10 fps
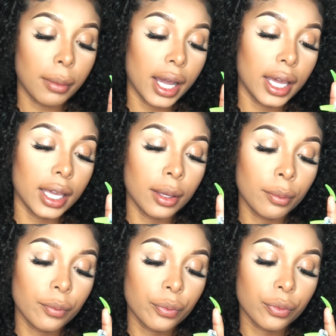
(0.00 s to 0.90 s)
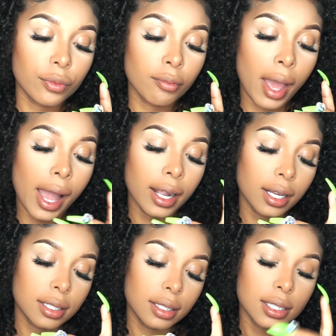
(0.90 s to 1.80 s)
my
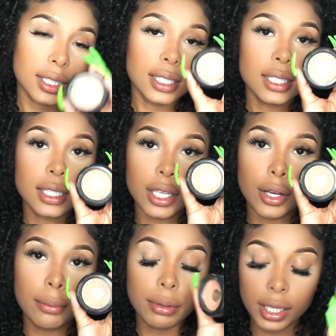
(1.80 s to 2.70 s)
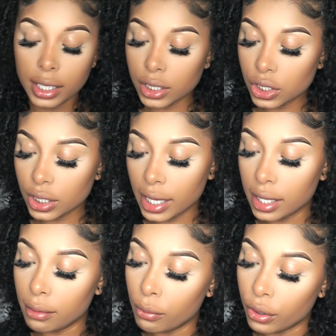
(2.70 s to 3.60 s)
MAC Sincere blush
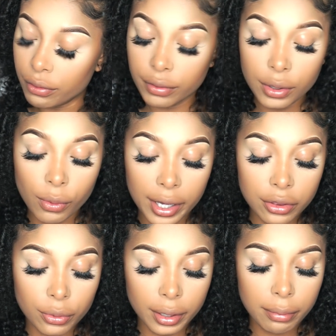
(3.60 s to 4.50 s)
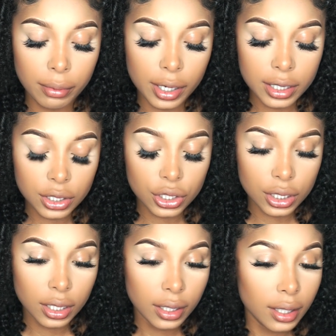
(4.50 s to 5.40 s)
and a Morphe Y3
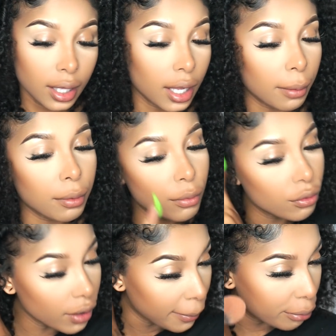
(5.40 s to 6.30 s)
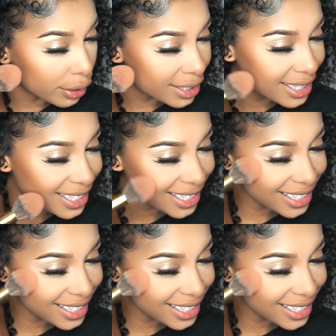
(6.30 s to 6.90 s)
brush, and I'm gonna move upwards.